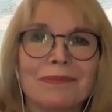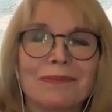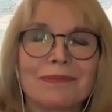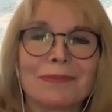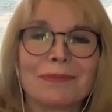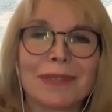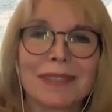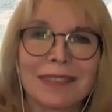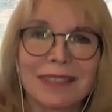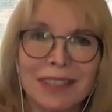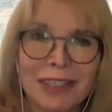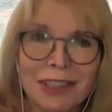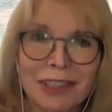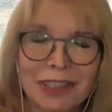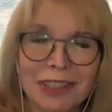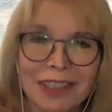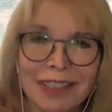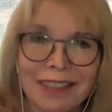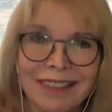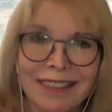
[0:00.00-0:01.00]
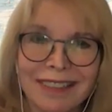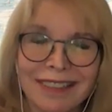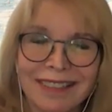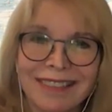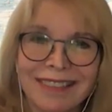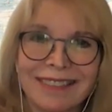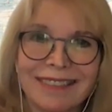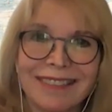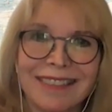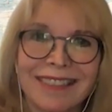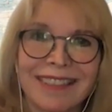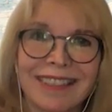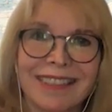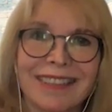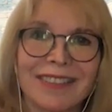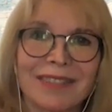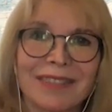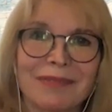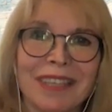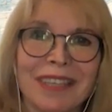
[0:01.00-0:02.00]
position
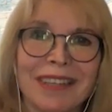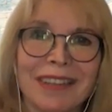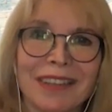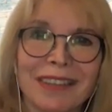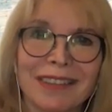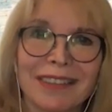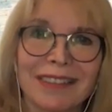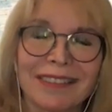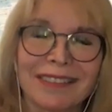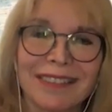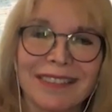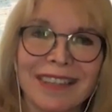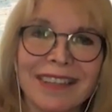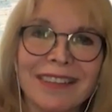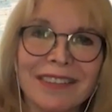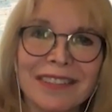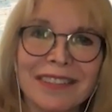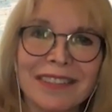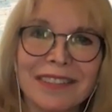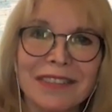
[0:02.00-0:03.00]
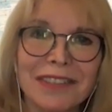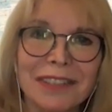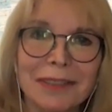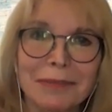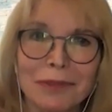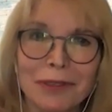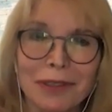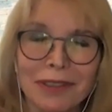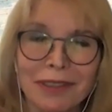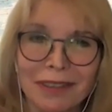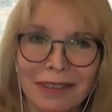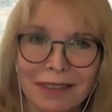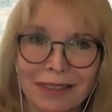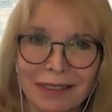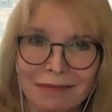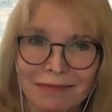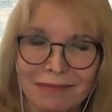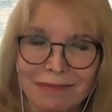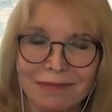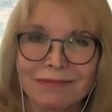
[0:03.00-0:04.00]
and the health system or the
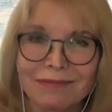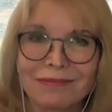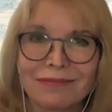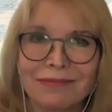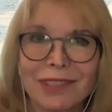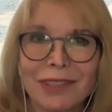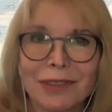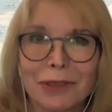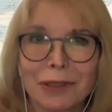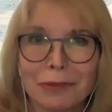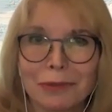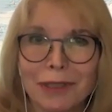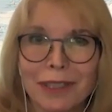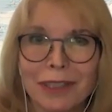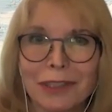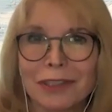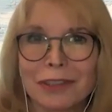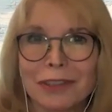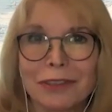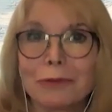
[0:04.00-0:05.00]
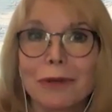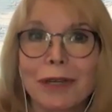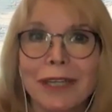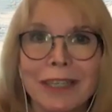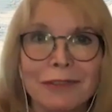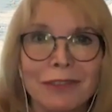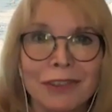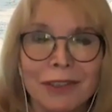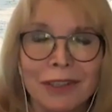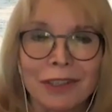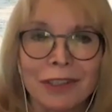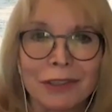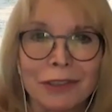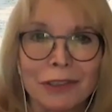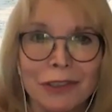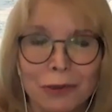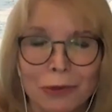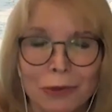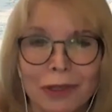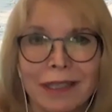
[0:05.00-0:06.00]
corporation or whatever that you're
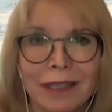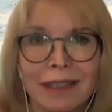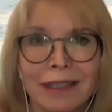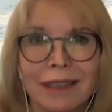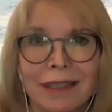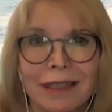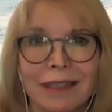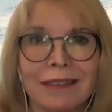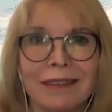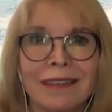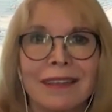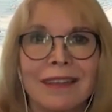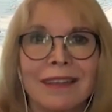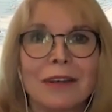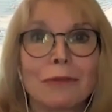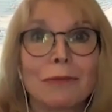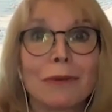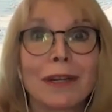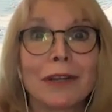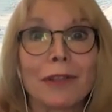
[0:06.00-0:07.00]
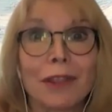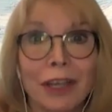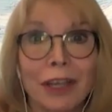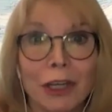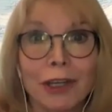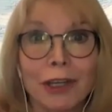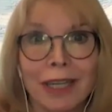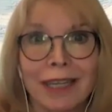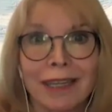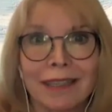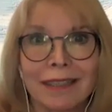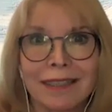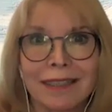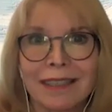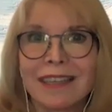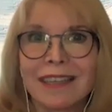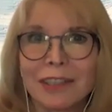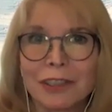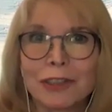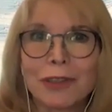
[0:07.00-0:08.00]
joining. What are their needs?
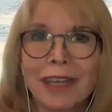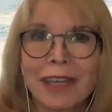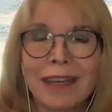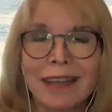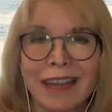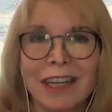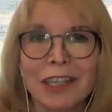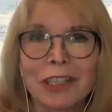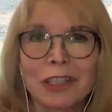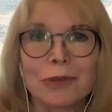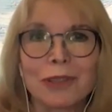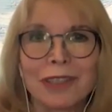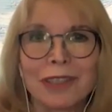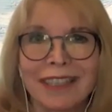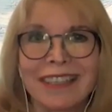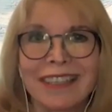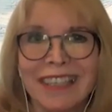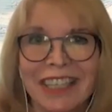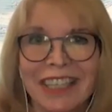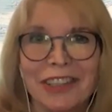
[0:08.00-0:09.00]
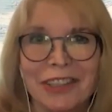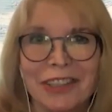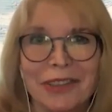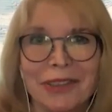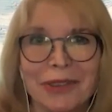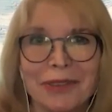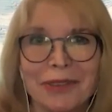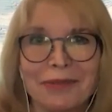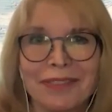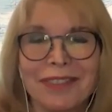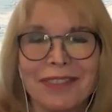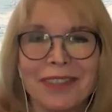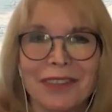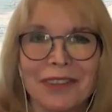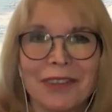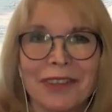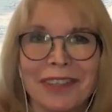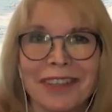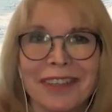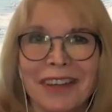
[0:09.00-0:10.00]
Do they actually need you?
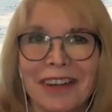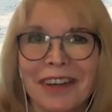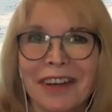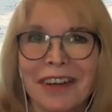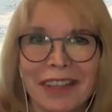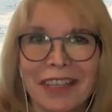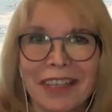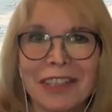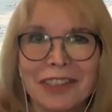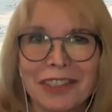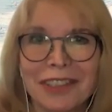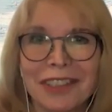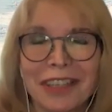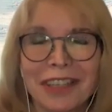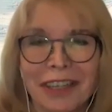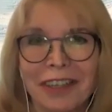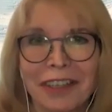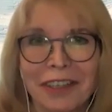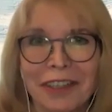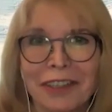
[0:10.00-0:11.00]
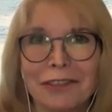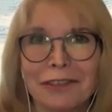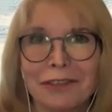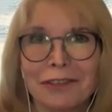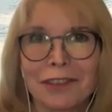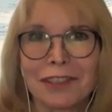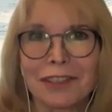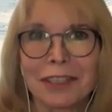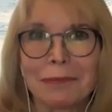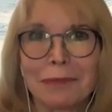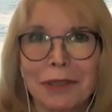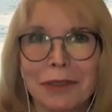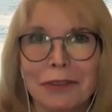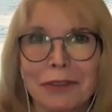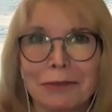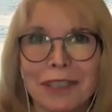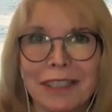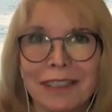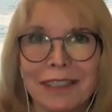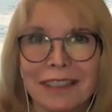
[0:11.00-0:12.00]
Or are they just hiring you for some other
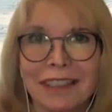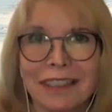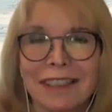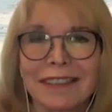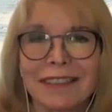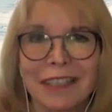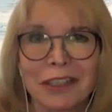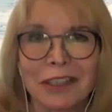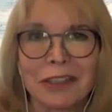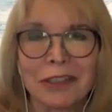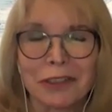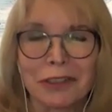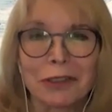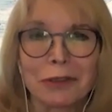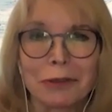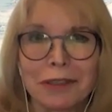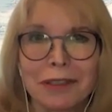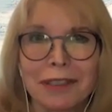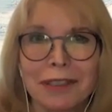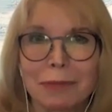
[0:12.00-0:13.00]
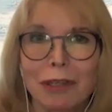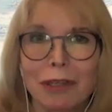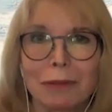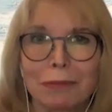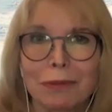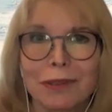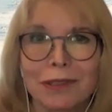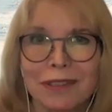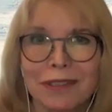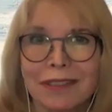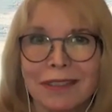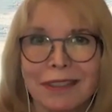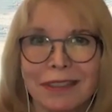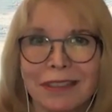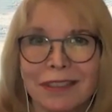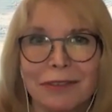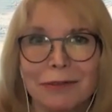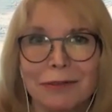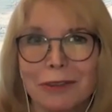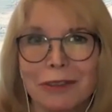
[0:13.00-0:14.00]
reason because they heard you were a smart person and
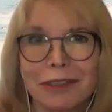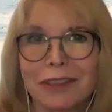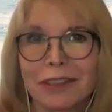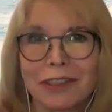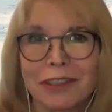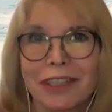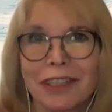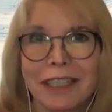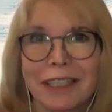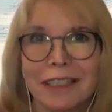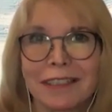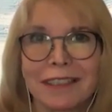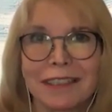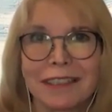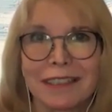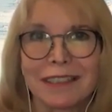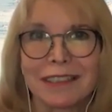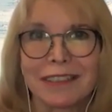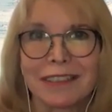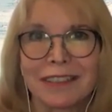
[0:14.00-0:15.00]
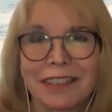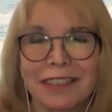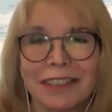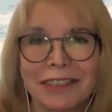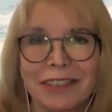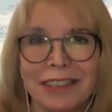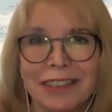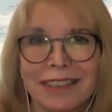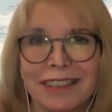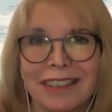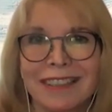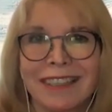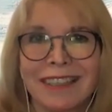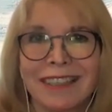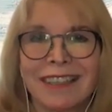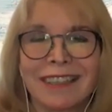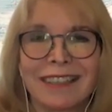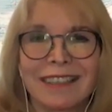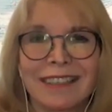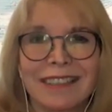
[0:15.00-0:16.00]
you were a good anesthesiologist?
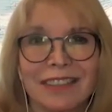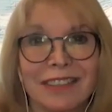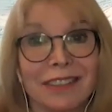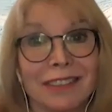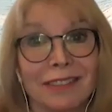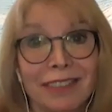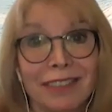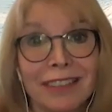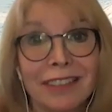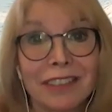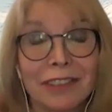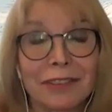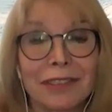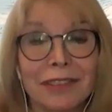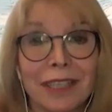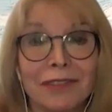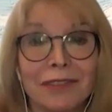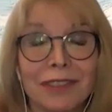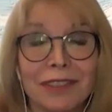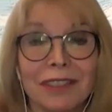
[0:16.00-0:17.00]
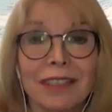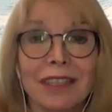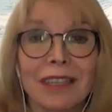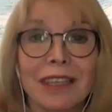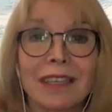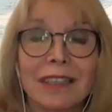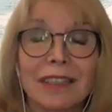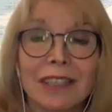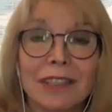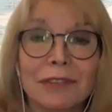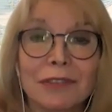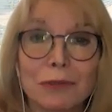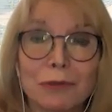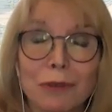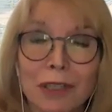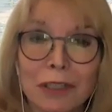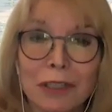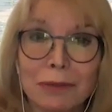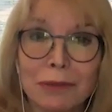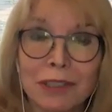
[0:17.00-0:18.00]
So you really do have to
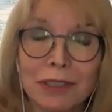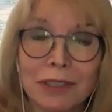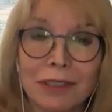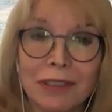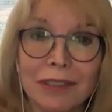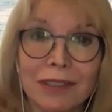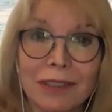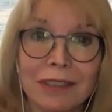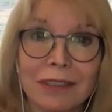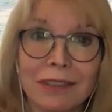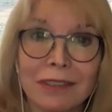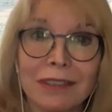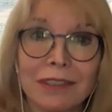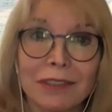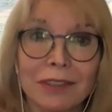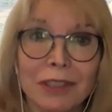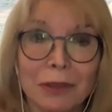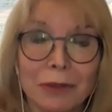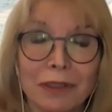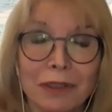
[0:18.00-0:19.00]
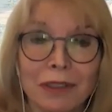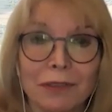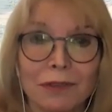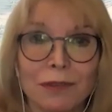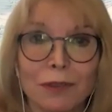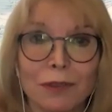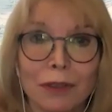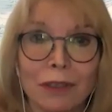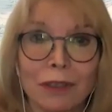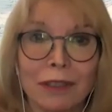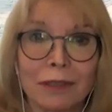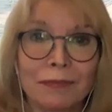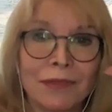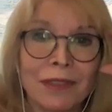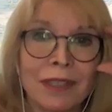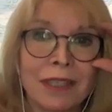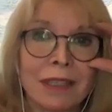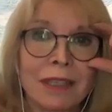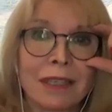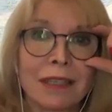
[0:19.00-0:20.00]
watch what you're going for
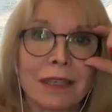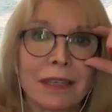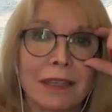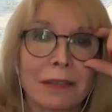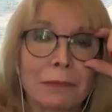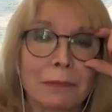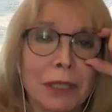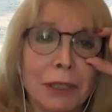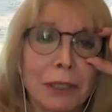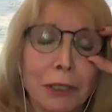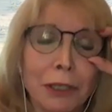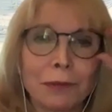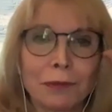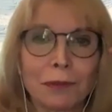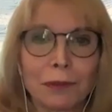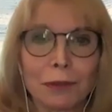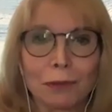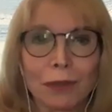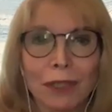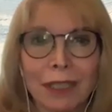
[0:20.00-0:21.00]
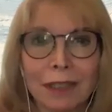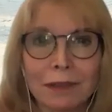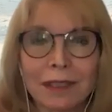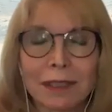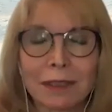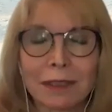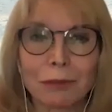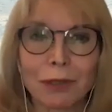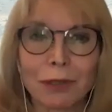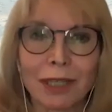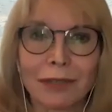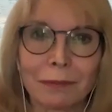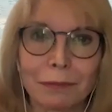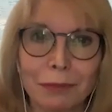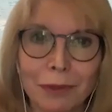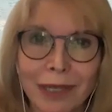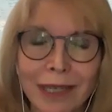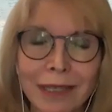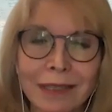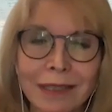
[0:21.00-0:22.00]
and be careful. When I was in private
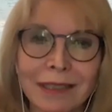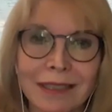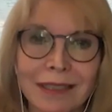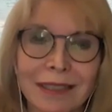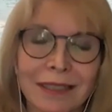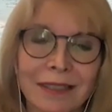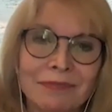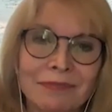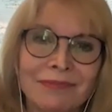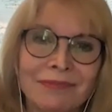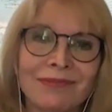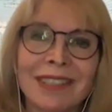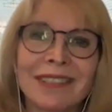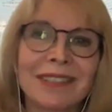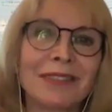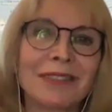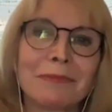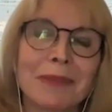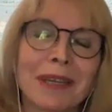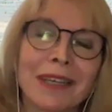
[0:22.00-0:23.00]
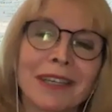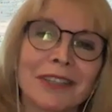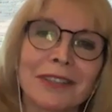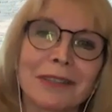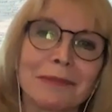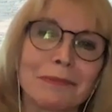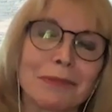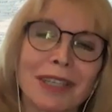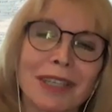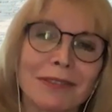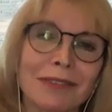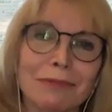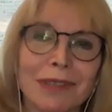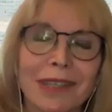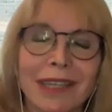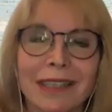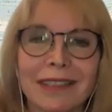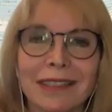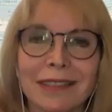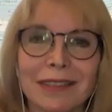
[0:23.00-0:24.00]
practice, it didn't matter in private
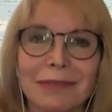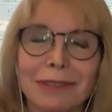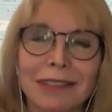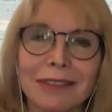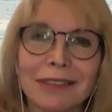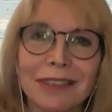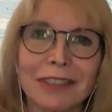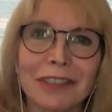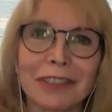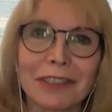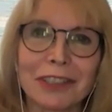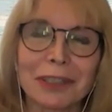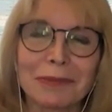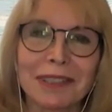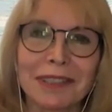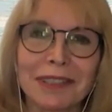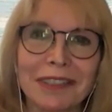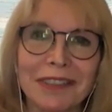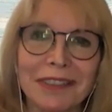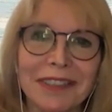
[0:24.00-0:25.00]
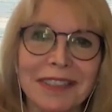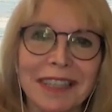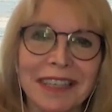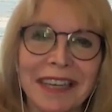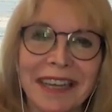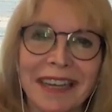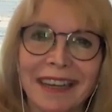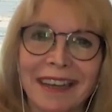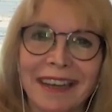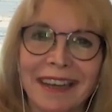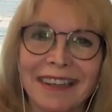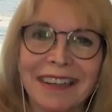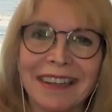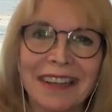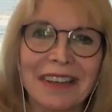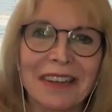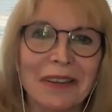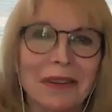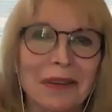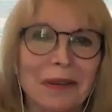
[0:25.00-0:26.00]
practice what leadership skills I had
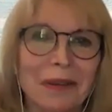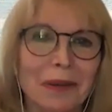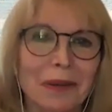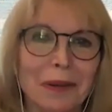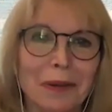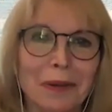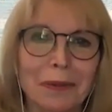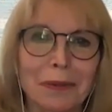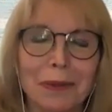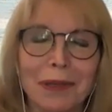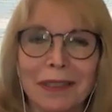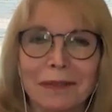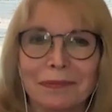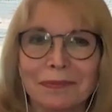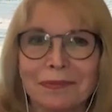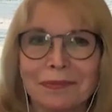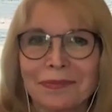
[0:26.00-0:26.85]
or what